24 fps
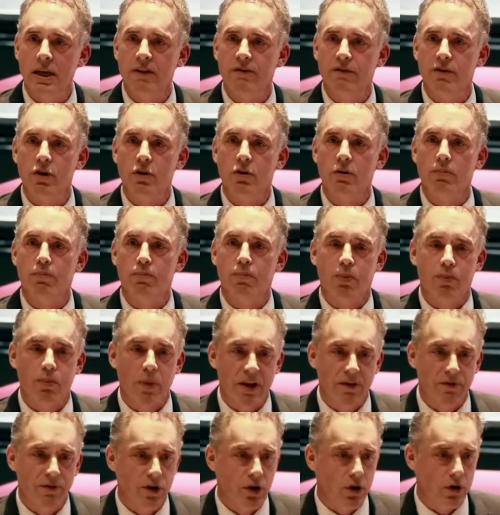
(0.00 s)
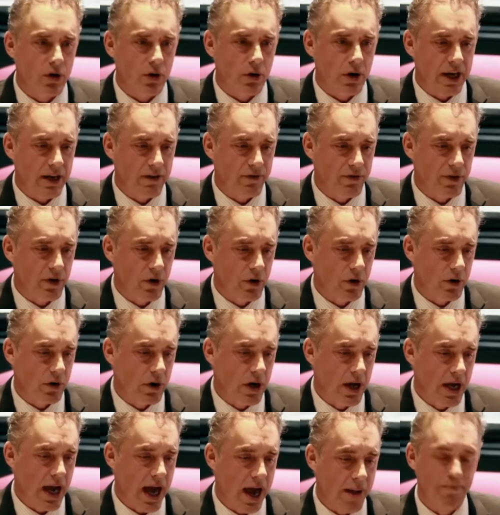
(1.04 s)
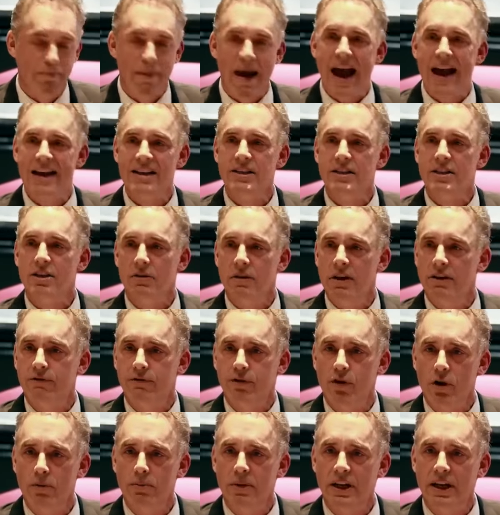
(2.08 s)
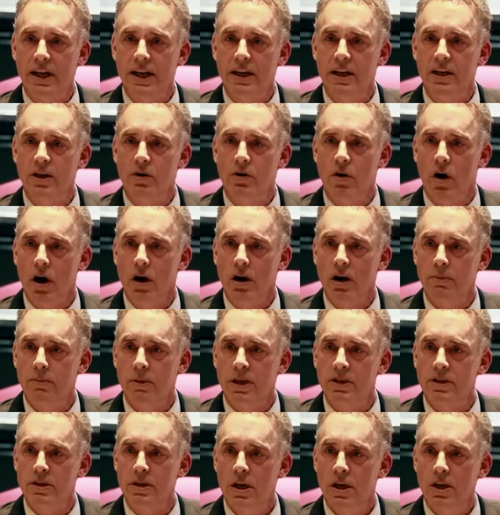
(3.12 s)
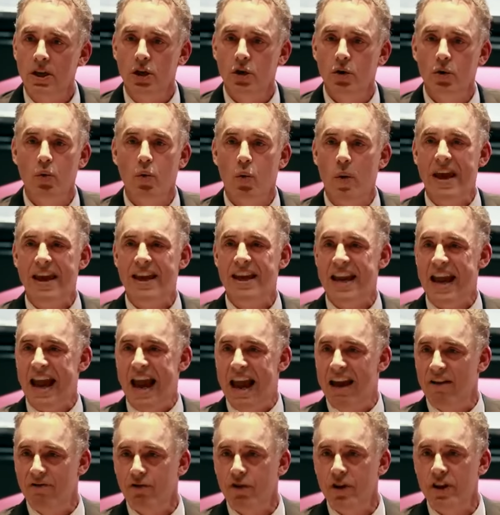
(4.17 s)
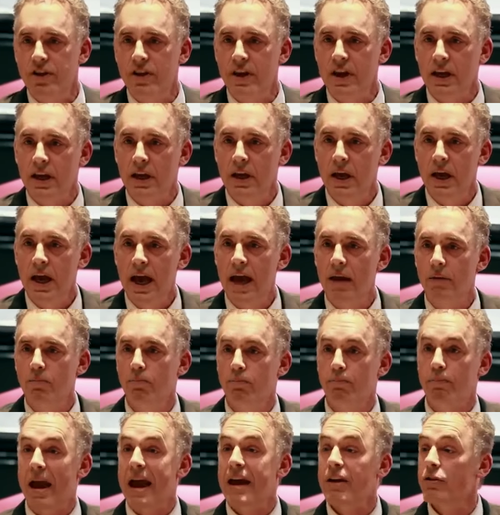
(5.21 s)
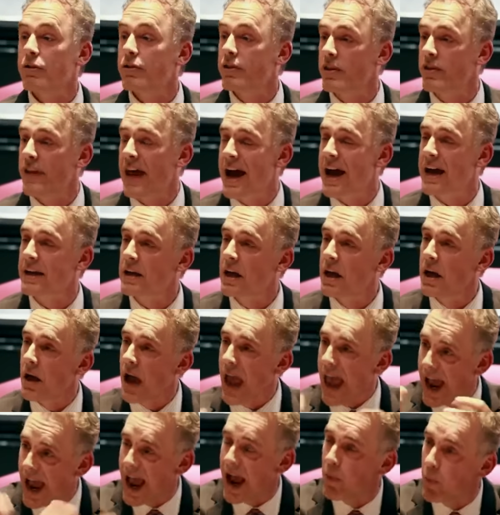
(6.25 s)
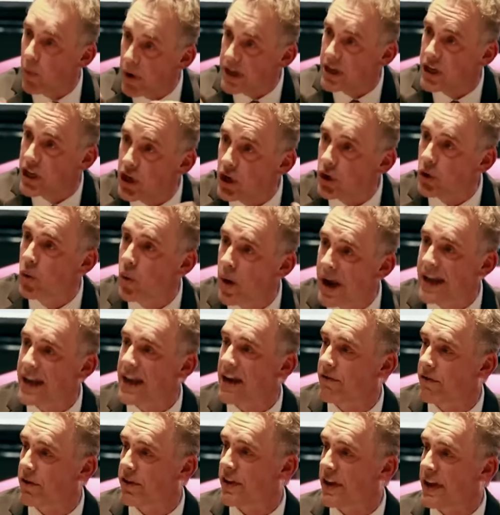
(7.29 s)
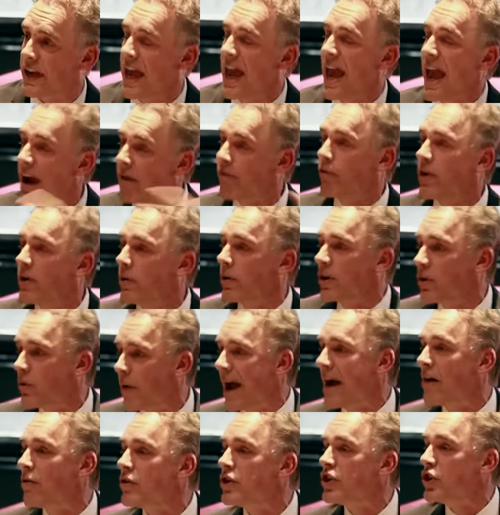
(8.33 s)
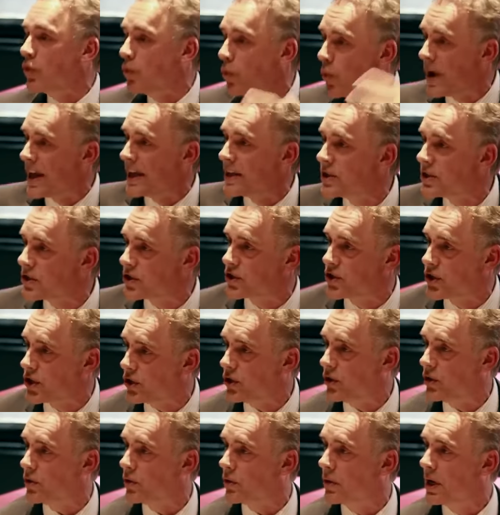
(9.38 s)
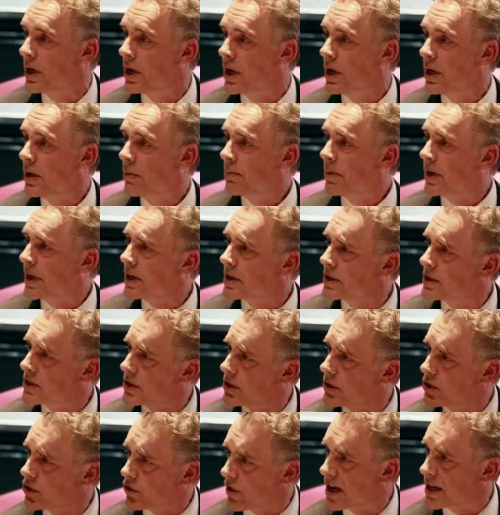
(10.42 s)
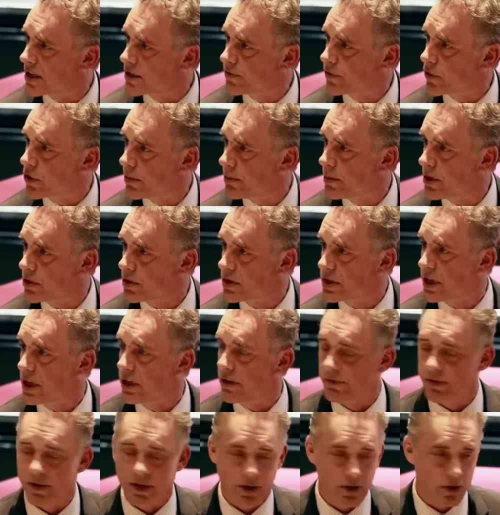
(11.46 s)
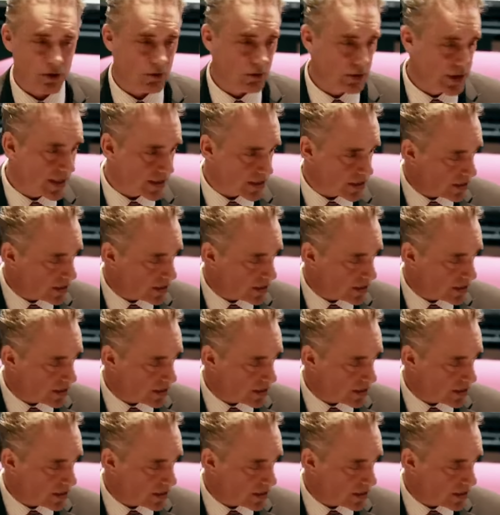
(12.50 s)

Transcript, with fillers: And if you're, if you're, if you're a master at formulating your arguments, you win everything. And better than that, when you win everything, everyone around you wins too. Because to transform yourself into,